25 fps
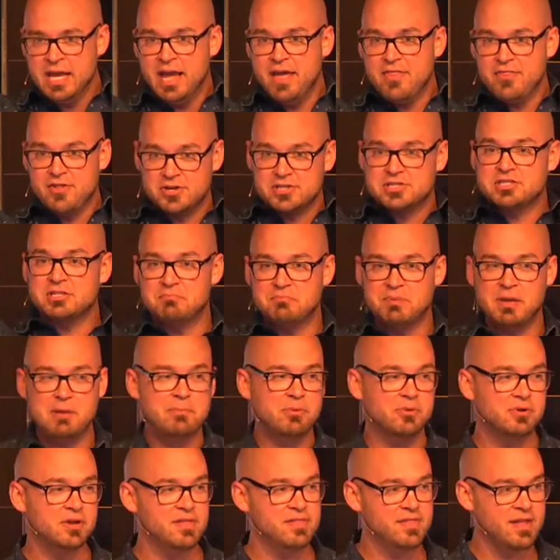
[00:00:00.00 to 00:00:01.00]
There's some
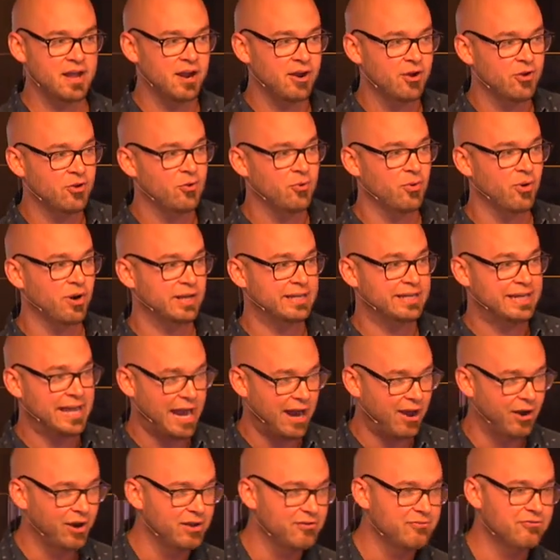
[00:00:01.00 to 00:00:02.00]
people in there who are
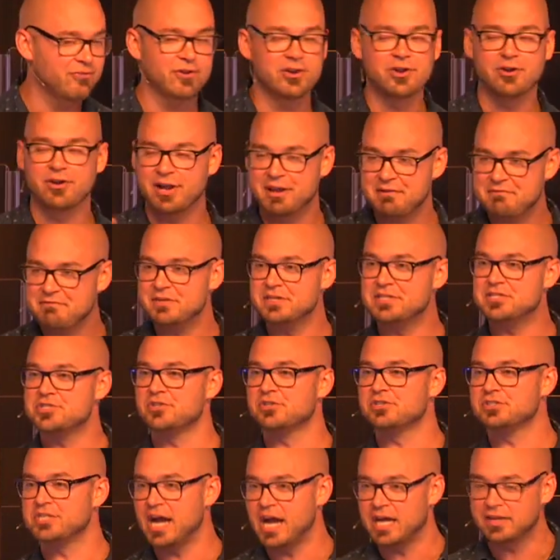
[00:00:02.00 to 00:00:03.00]
caring for your infants, your
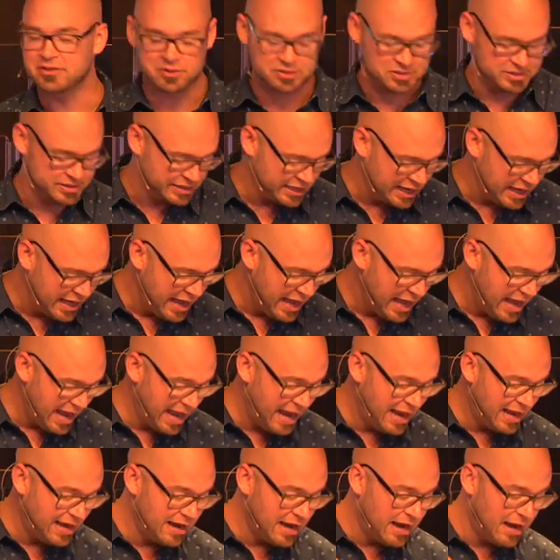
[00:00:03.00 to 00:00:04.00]
toddlers.
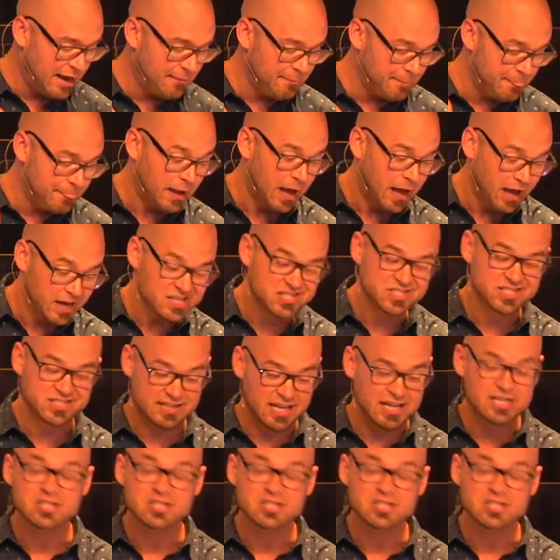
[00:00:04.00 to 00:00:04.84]
And honestly,